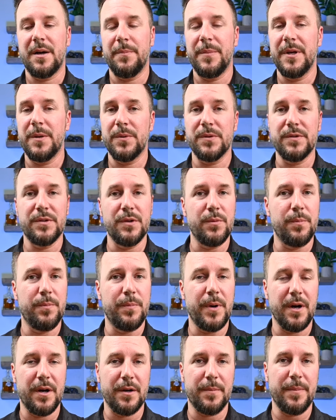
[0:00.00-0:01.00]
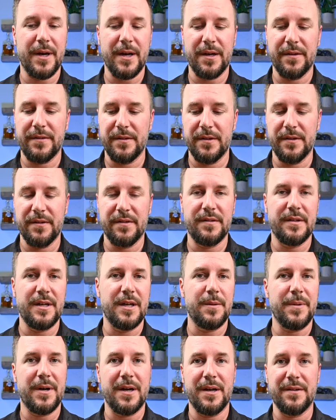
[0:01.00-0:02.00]
People do park passes,
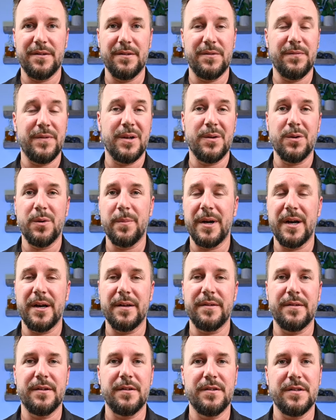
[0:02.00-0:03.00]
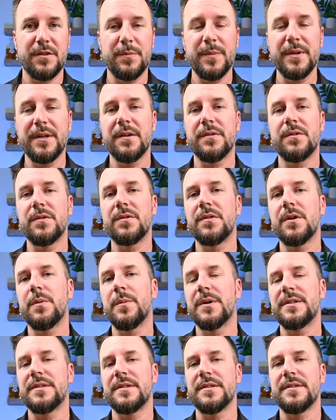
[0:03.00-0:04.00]
state passes, federal passes, just because there's so
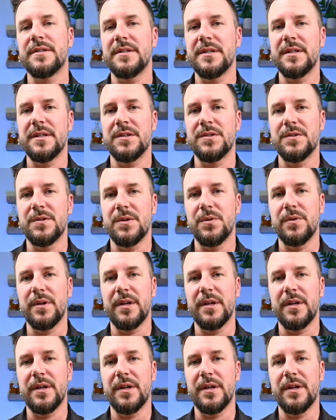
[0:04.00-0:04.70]
much to see and do